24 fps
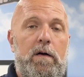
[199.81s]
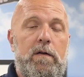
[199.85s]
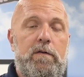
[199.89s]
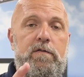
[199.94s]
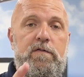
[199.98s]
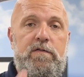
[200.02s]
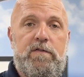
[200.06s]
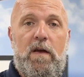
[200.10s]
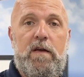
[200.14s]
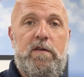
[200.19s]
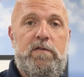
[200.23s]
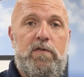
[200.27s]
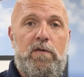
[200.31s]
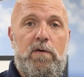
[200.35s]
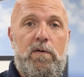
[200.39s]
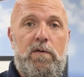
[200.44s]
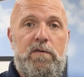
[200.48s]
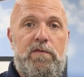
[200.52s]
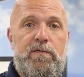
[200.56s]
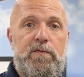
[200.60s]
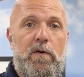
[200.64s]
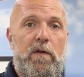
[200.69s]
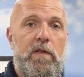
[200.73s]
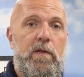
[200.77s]
Stay
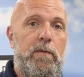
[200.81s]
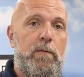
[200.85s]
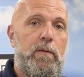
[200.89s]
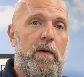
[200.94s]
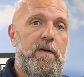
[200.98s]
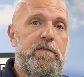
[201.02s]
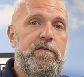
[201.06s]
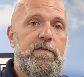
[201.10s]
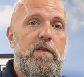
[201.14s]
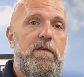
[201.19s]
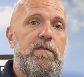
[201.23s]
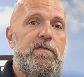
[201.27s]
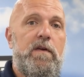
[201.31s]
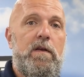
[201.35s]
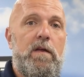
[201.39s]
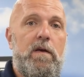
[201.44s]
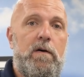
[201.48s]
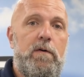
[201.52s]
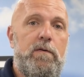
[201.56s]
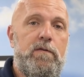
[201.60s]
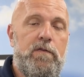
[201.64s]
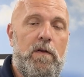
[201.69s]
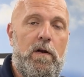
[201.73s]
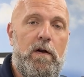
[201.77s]
tuned for the rest of the
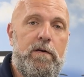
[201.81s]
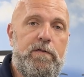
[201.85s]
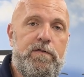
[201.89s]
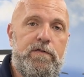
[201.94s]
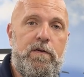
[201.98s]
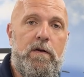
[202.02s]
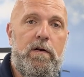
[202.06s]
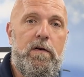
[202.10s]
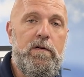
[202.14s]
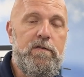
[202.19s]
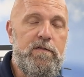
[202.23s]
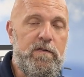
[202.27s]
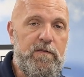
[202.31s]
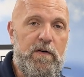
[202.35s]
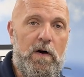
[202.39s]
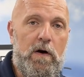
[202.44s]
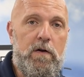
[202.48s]
videos in our series of